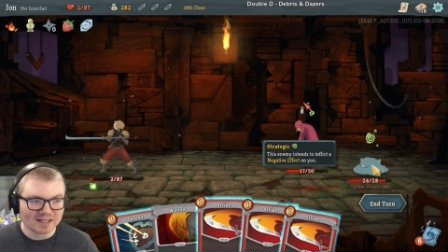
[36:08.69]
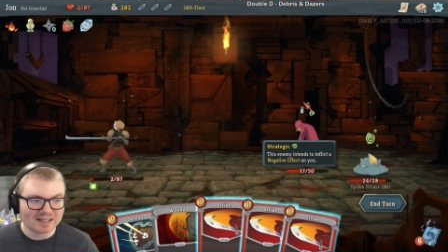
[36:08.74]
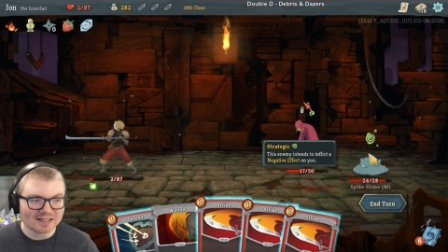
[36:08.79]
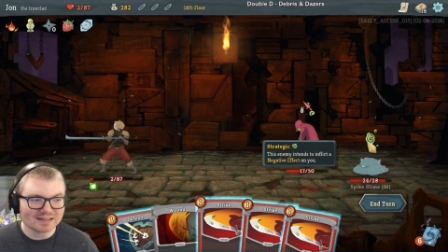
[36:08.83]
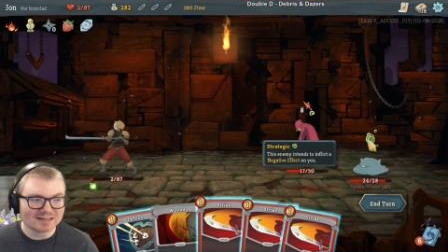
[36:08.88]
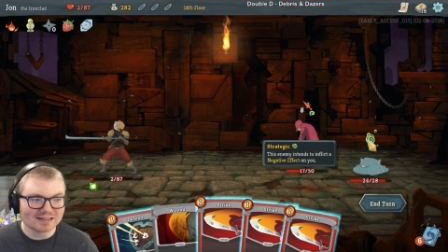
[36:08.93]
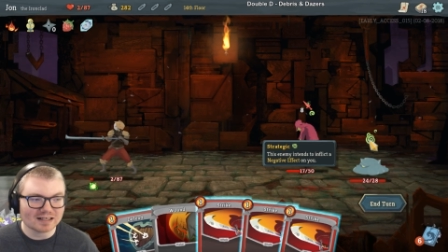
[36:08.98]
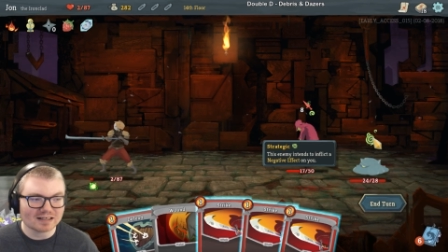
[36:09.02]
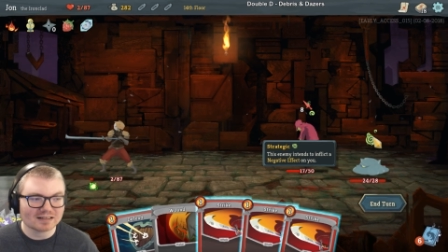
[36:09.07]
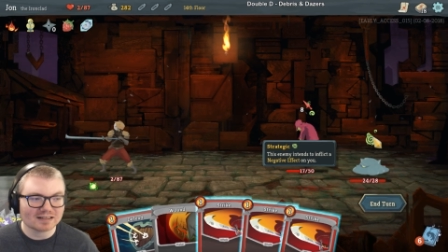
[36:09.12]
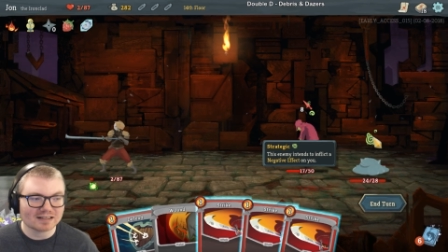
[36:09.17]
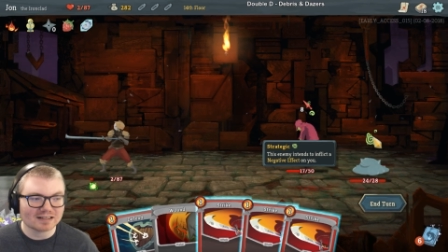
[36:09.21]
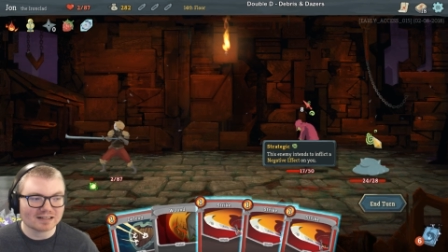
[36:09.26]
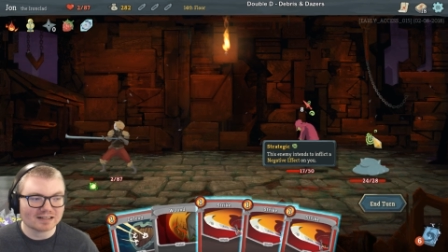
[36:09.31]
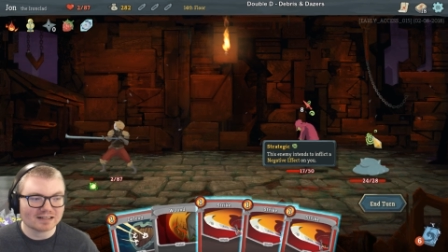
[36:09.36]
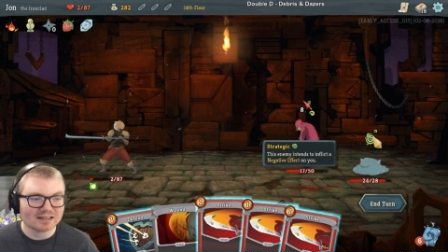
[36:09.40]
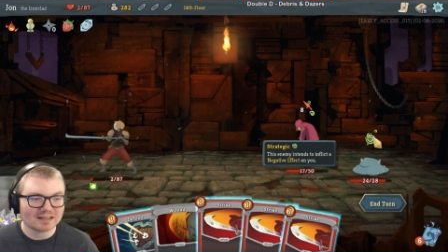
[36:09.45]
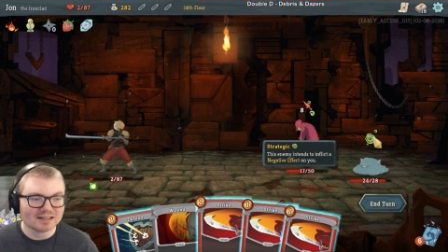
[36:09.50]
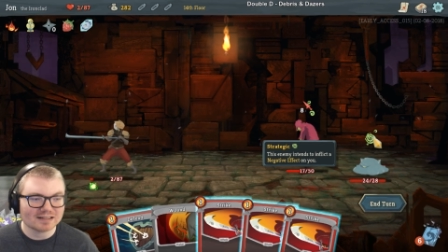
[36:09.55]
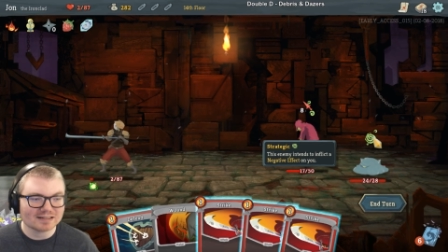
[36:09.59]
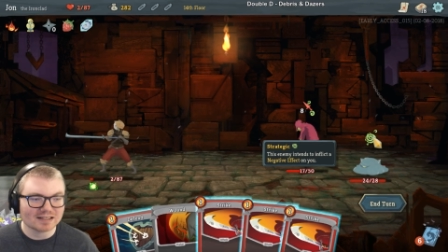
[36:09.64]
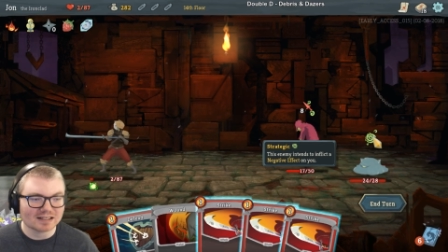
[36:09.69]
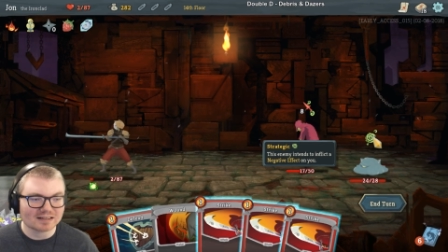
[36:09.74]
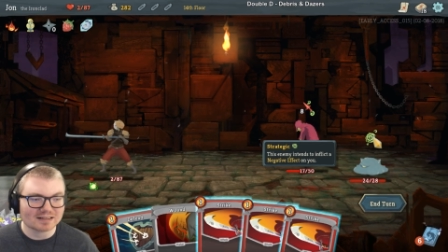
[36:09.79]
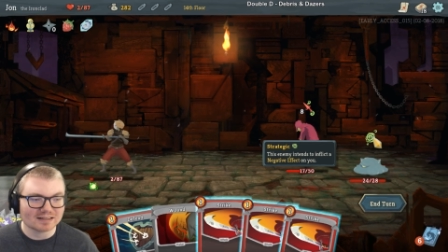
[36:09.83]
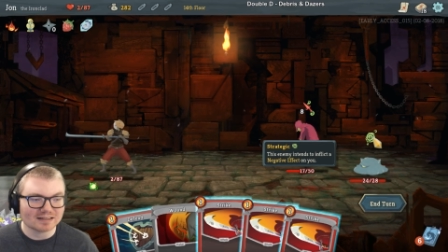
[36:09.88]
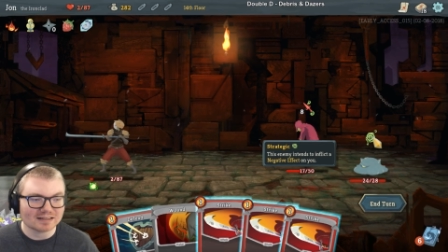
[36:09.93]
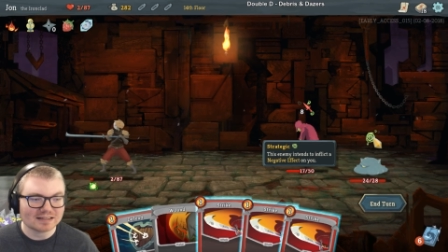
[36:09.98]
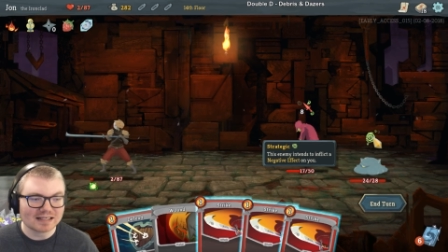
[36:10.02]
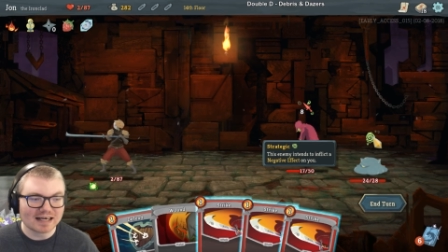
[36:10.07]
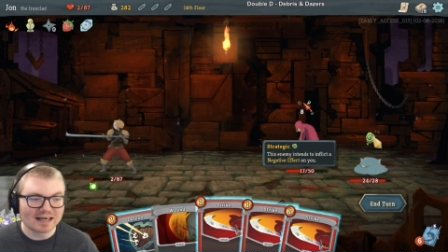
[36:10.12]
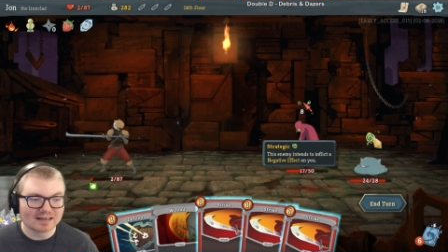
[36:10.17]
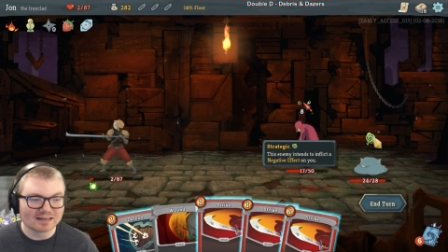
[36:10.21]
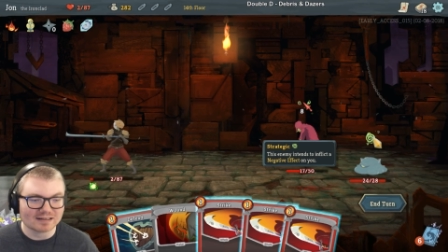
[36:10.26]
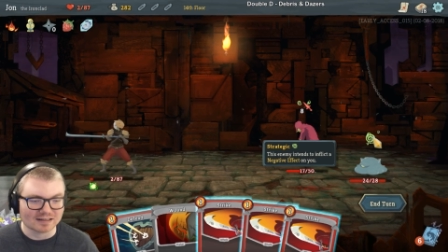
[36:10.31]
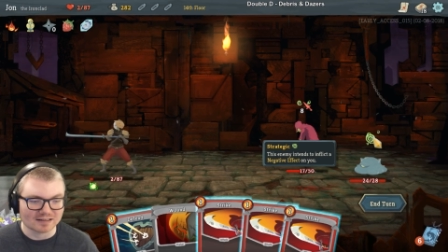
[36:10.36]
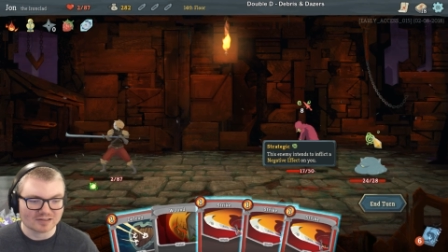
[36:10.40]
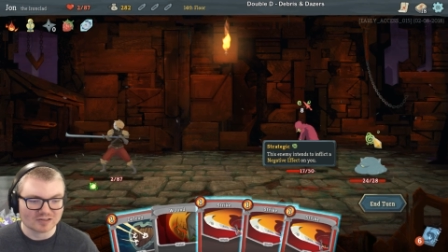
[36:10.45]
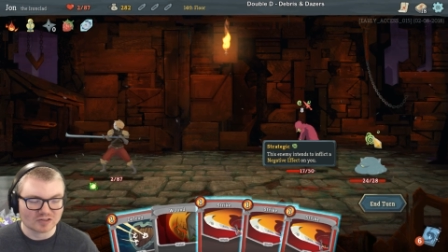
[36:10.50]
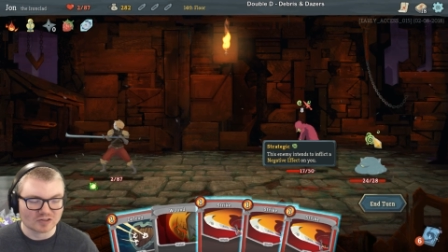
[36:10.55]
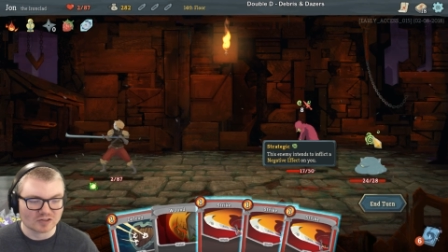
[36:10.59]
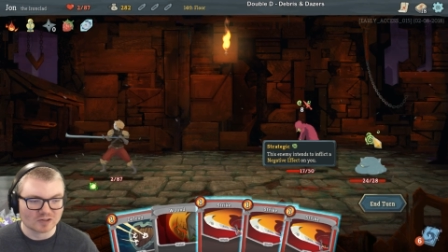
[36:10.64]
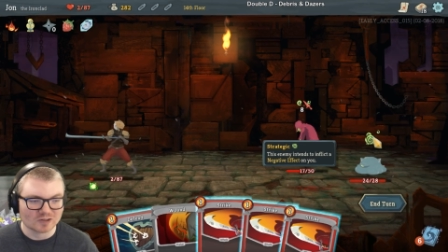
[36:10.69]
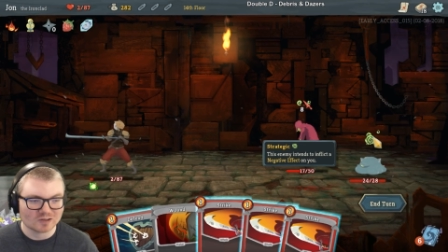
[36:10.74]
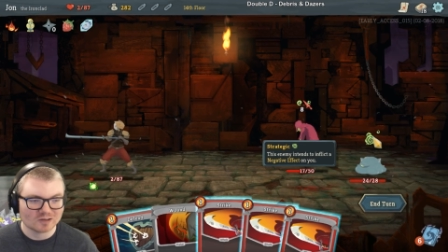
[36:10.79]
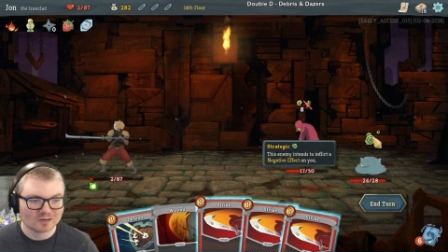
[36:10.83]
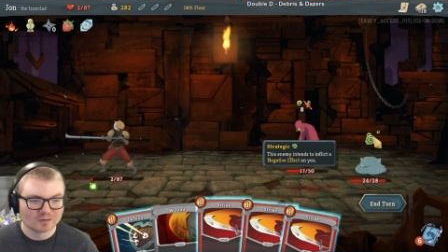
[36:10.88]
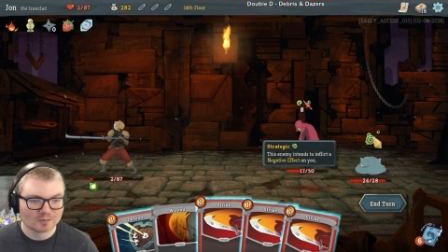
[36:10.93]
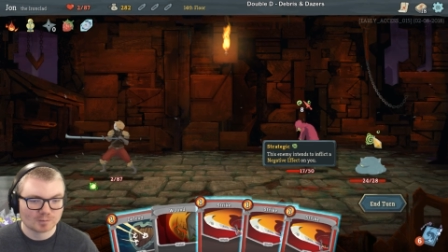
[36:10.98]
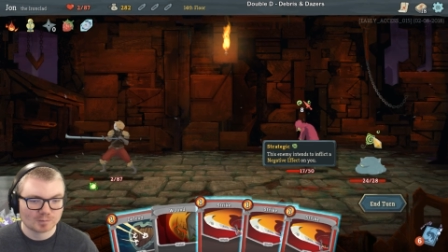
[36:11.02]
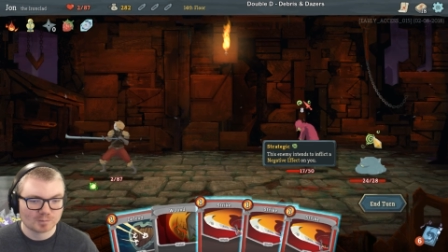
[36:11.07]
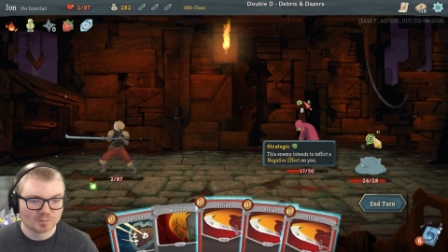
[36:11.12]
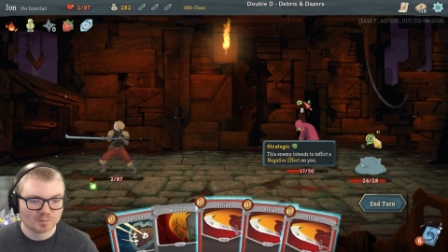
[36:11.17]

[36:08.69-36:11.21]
he's not gonna he's not gonna attack this turn.